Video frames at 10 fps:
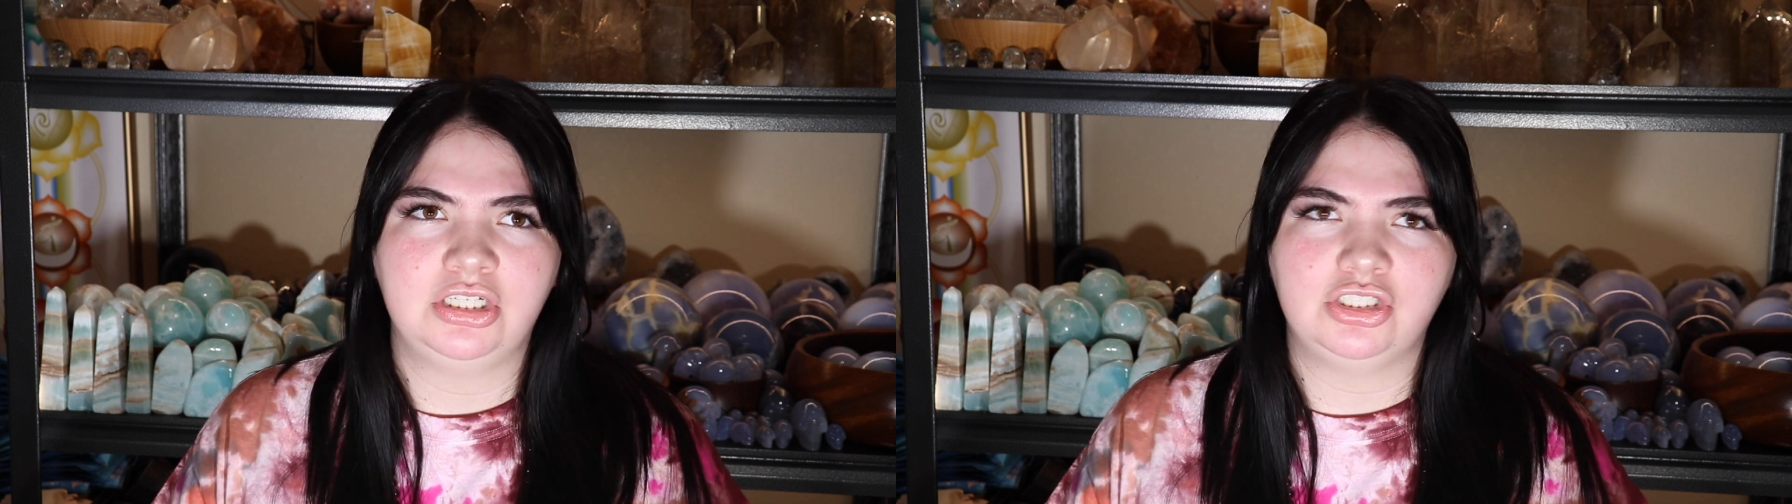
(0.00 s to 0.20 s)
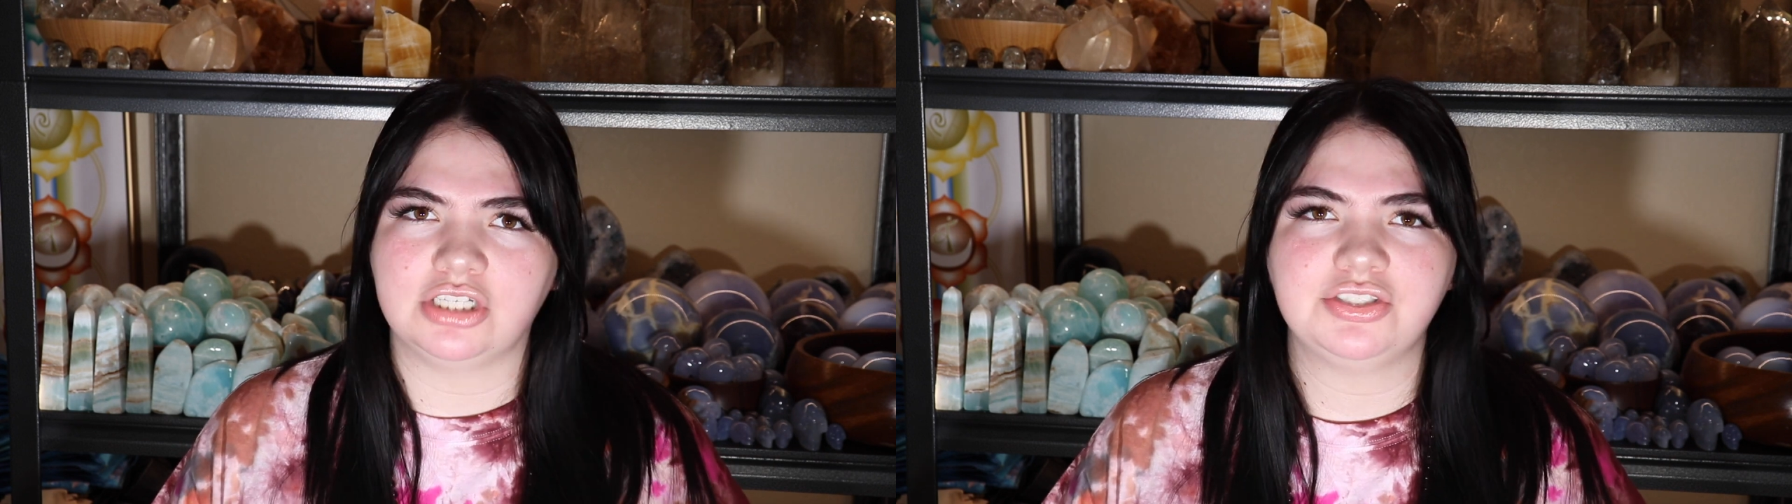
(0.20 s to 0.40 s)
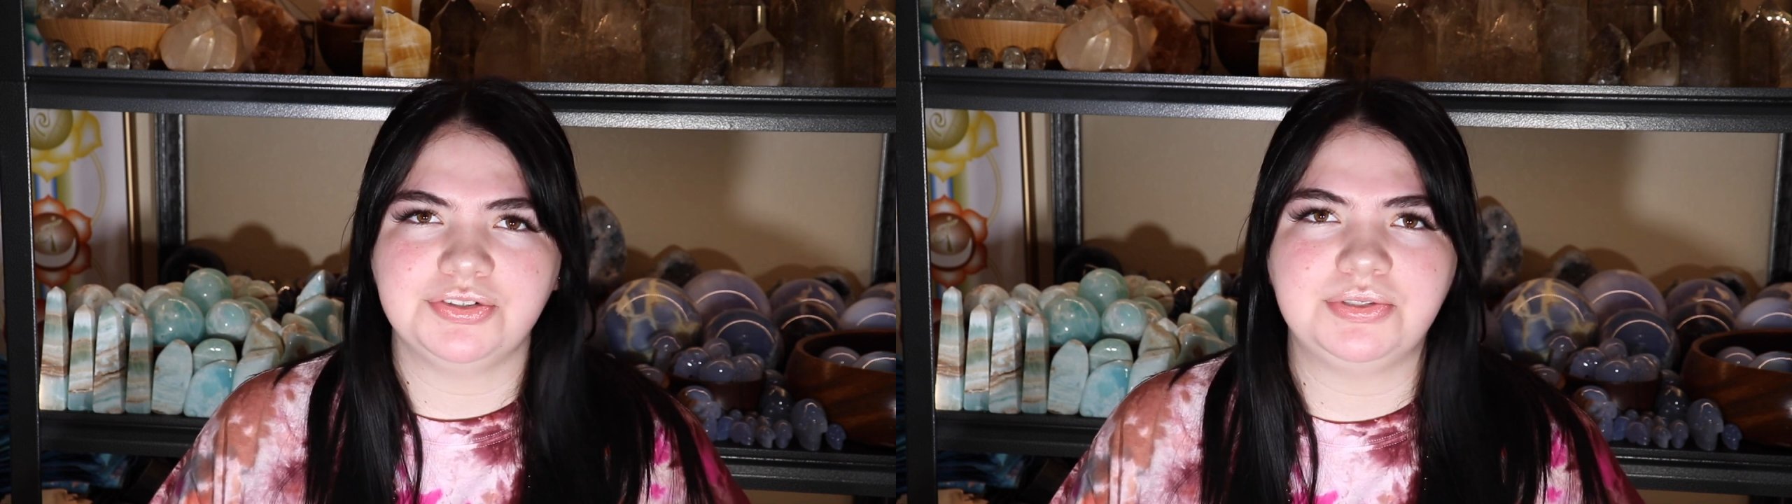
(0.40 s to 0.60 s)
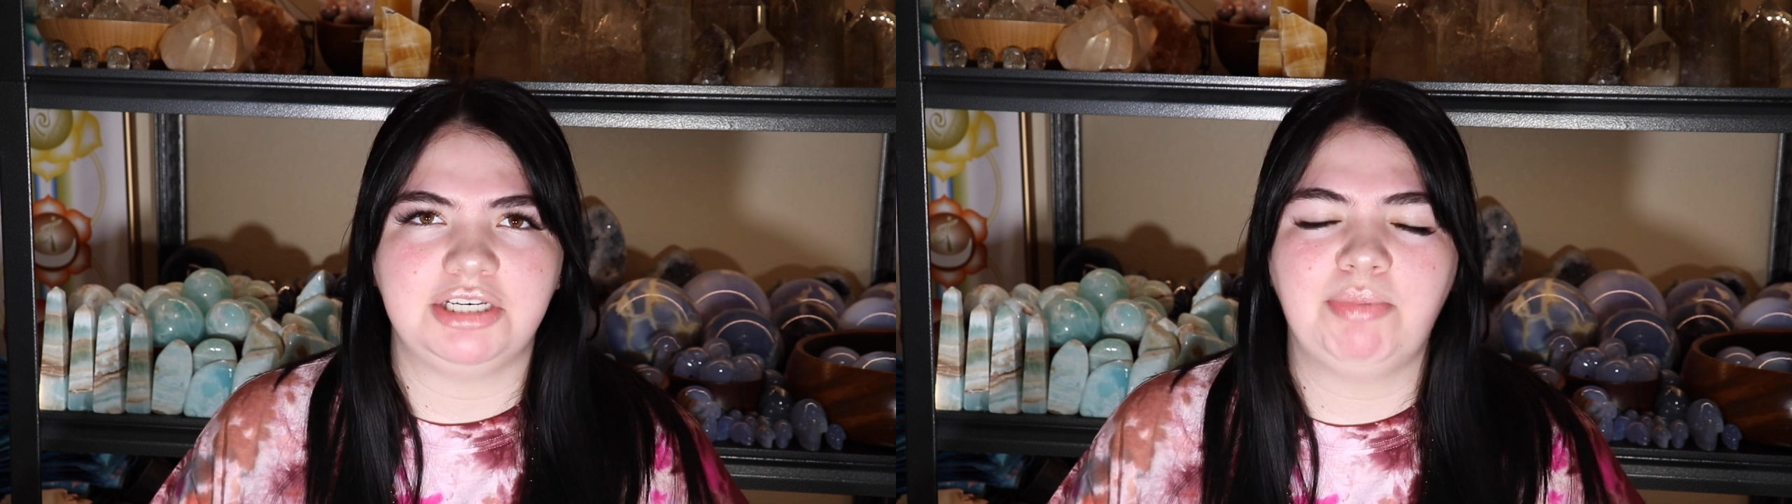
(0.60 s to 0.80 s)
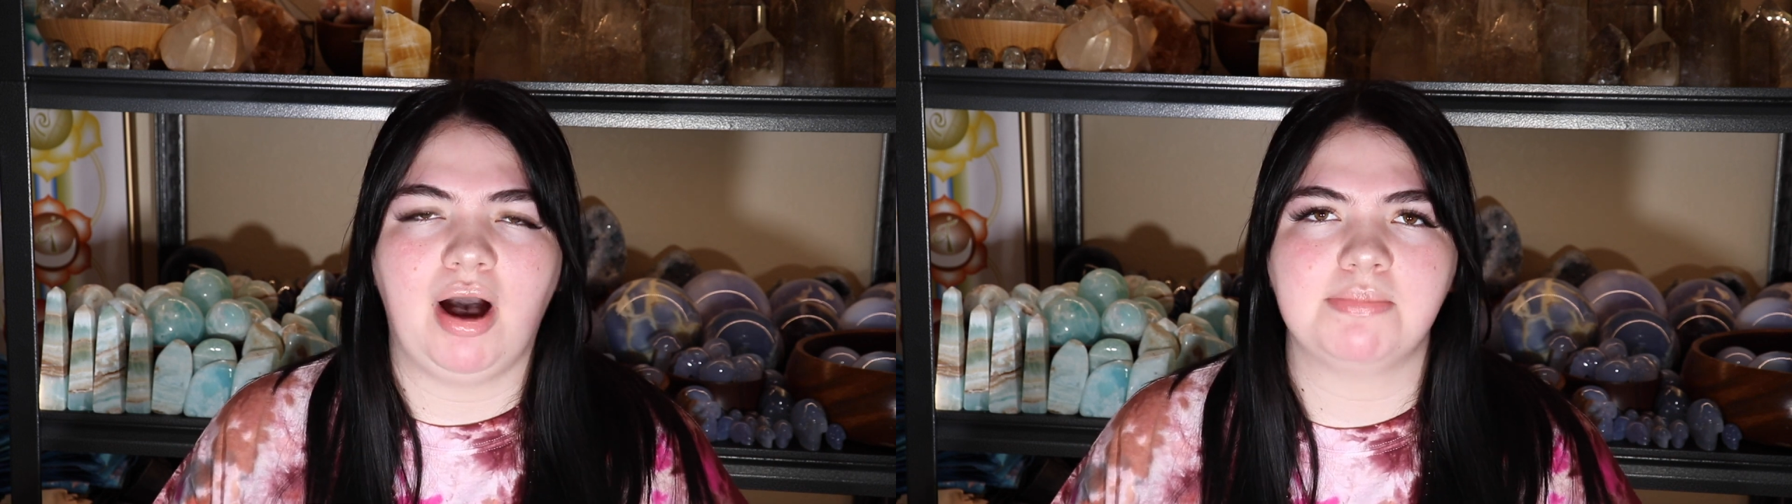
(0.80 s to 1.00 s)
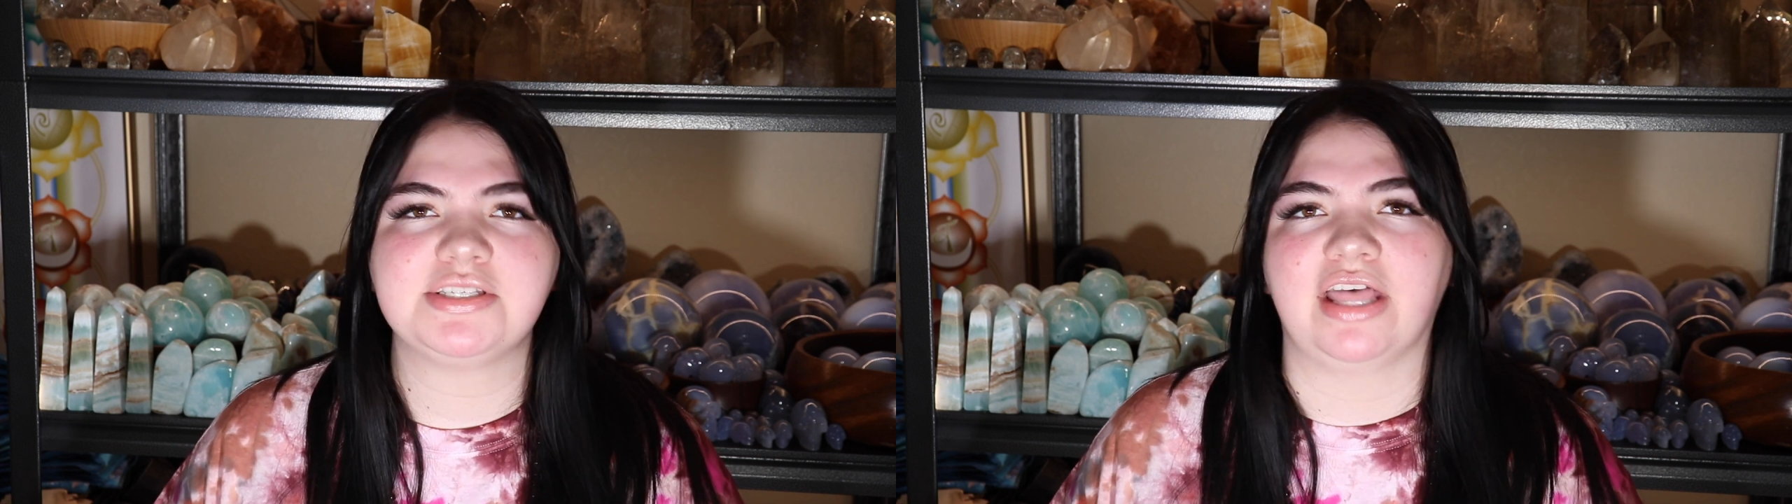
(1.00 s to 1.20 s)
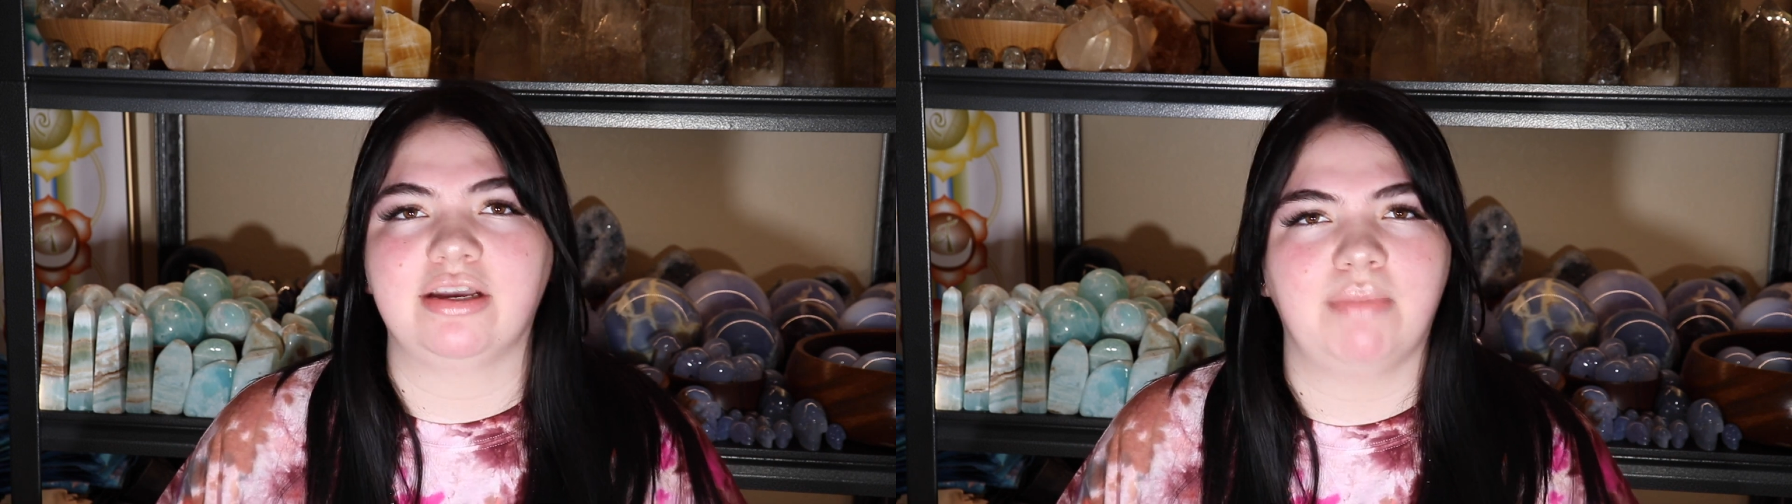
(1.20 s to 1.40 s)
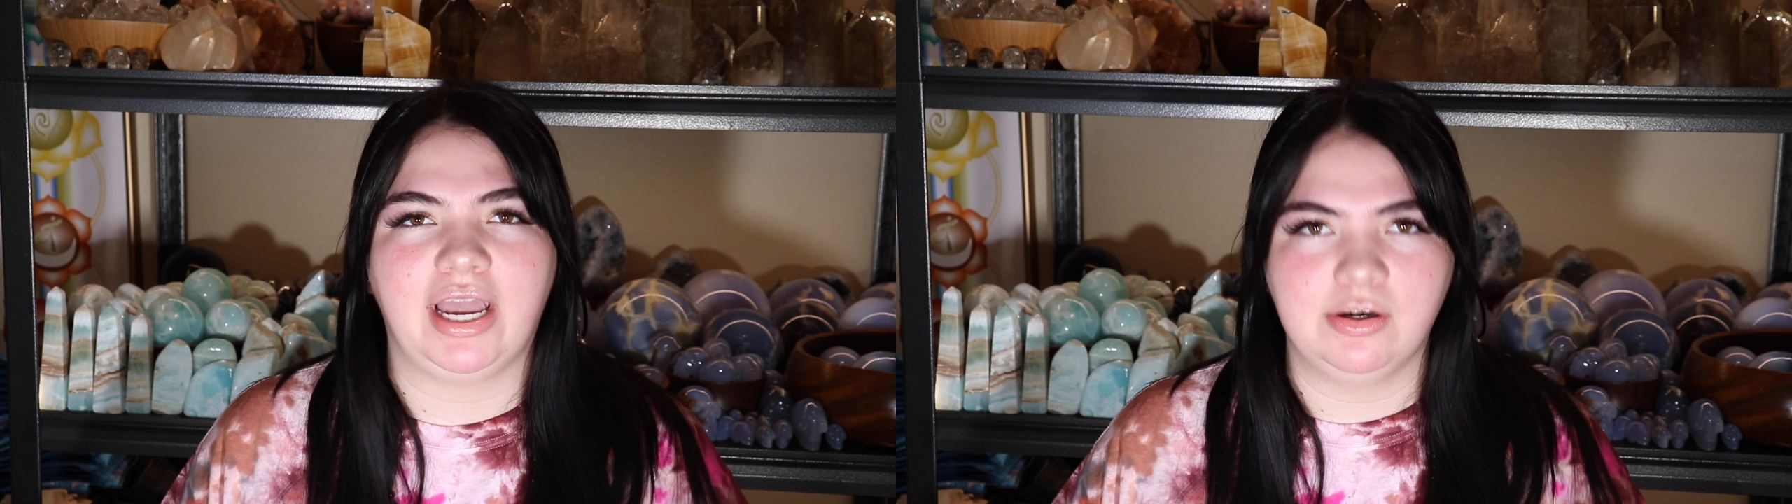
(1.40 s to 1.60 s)
just through Depop
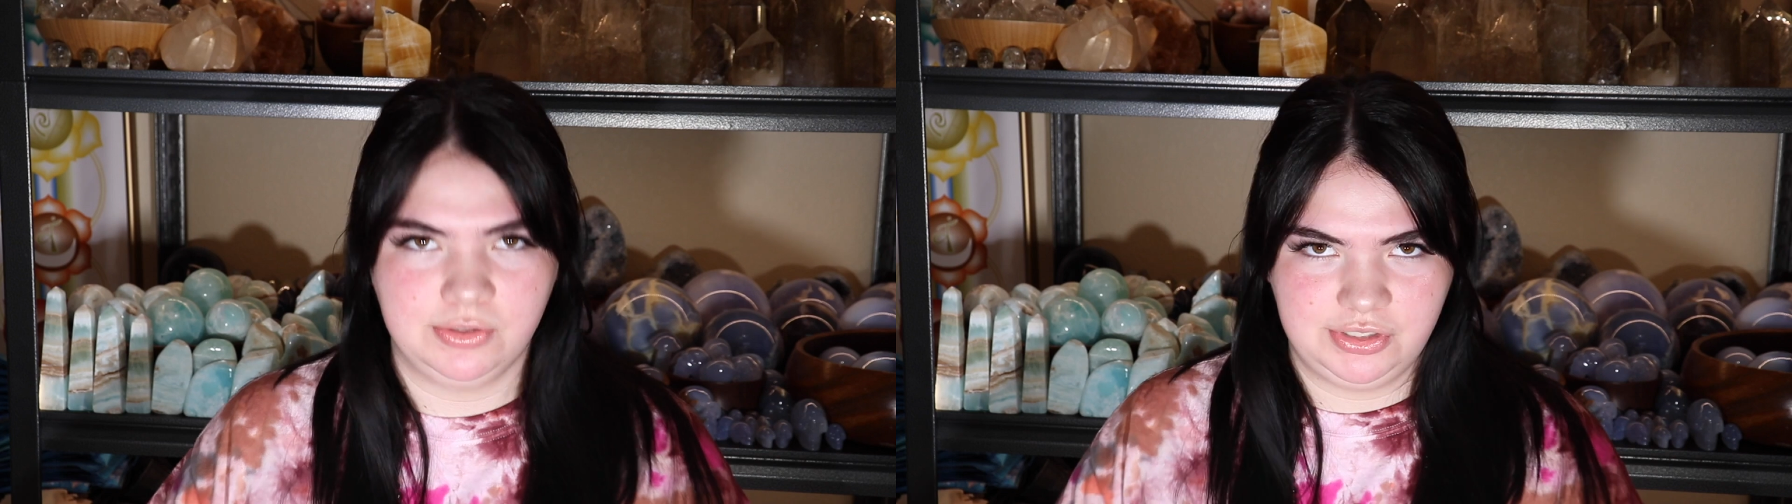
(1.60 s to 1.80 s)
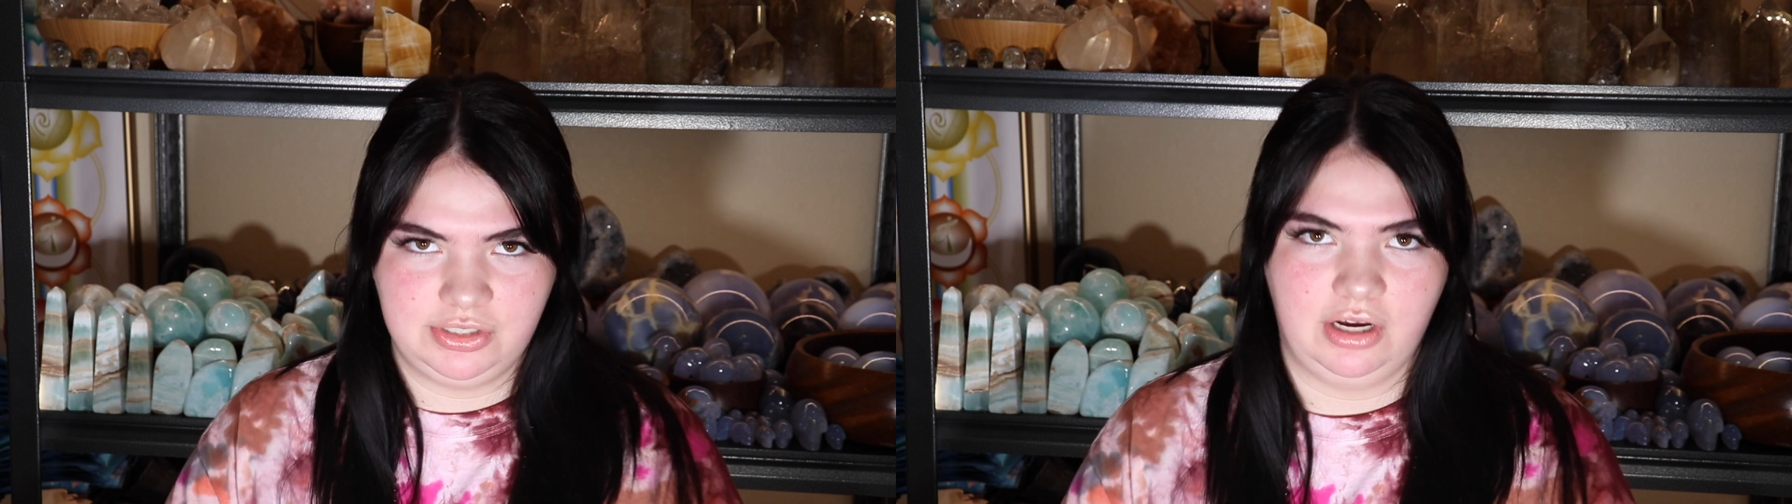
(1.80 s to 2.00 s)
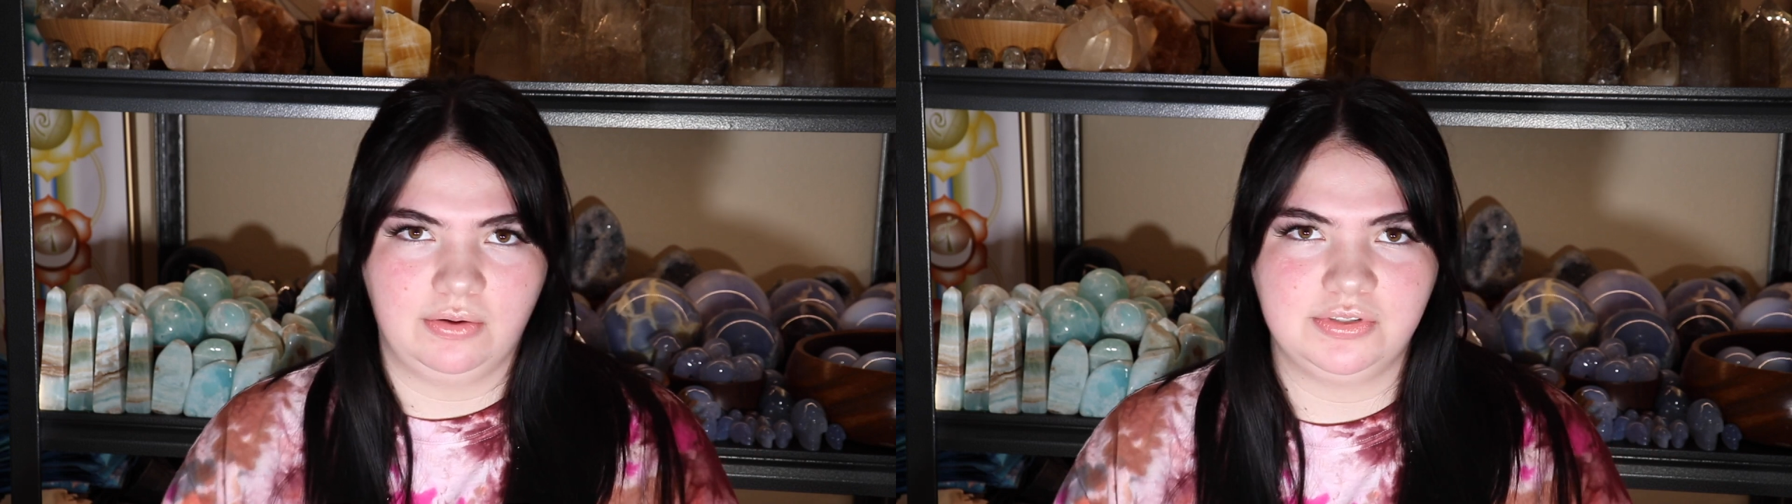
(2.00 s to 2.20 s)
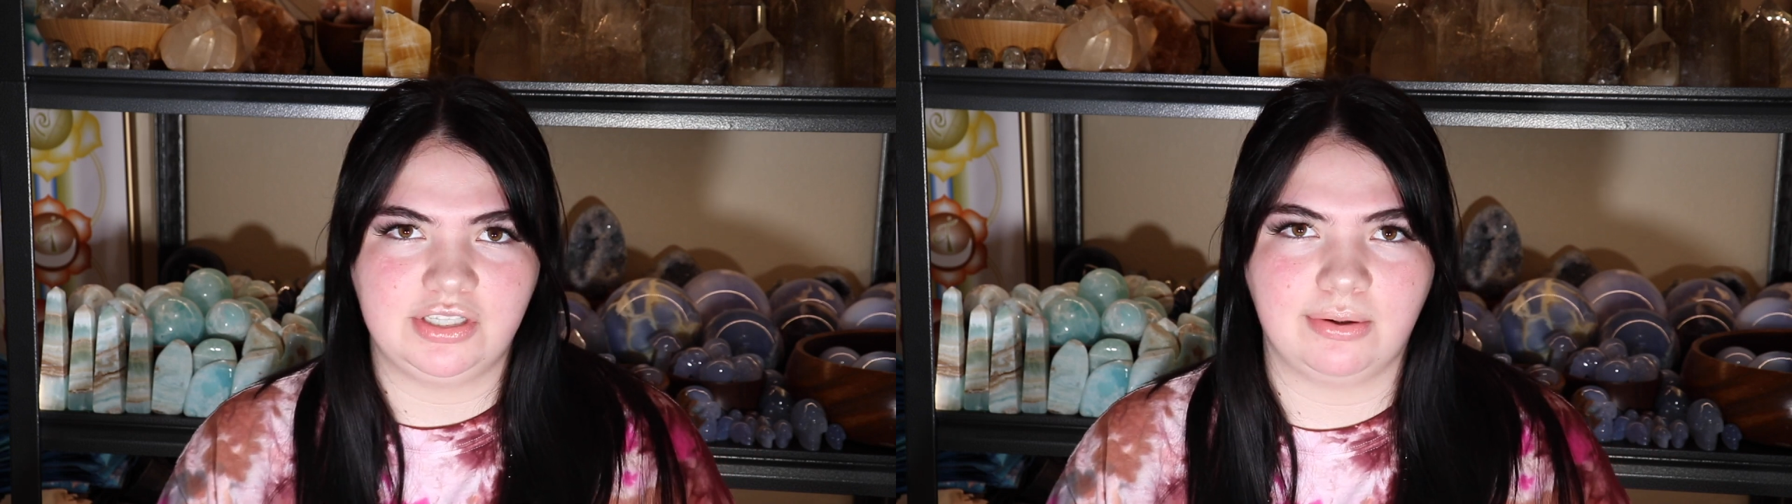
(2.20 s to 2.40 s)
selling my old stones.